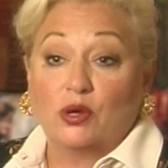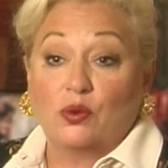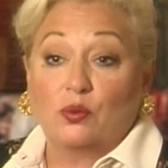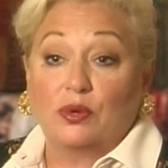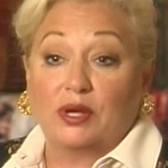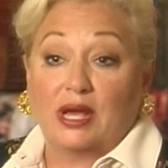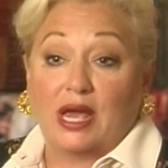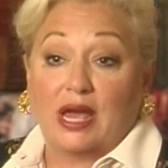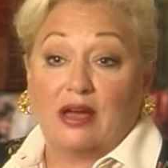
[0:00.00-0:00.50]

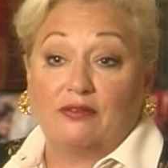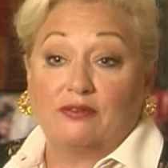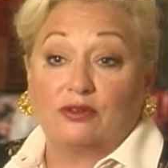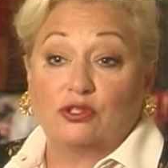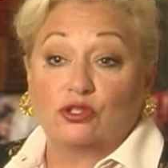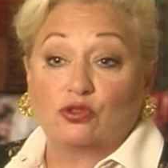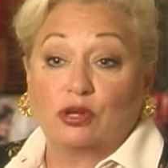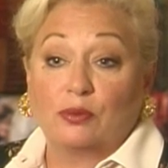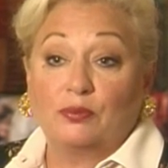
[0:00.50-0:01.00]
we
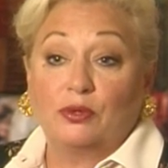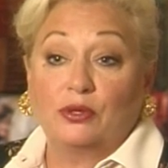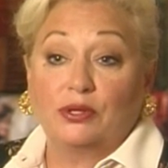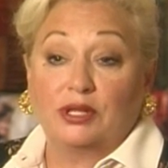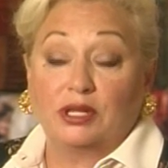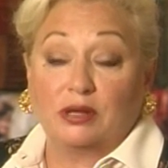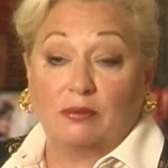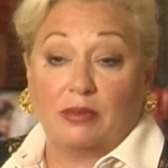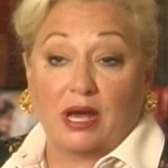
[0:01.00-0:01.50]
have tripled
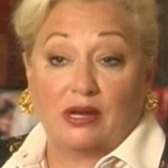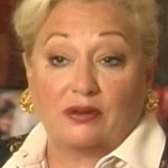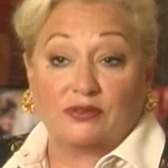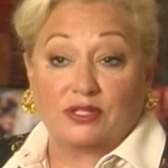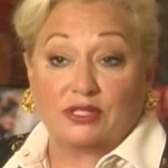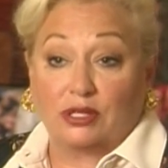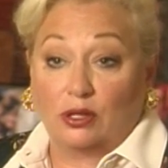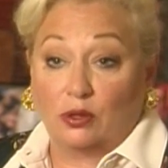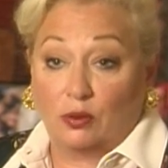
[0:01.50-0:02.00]
the amount of
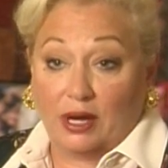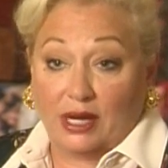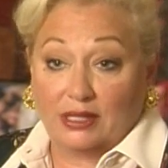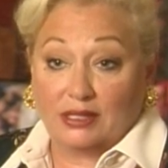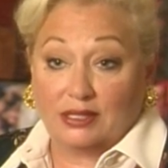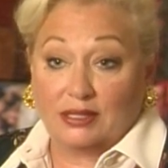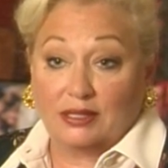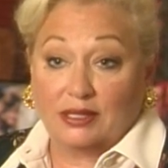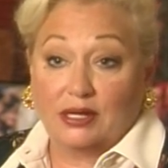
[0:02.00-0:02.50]

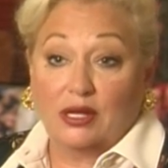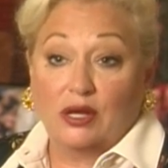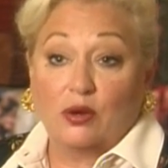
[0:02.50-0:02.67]
silhouettes.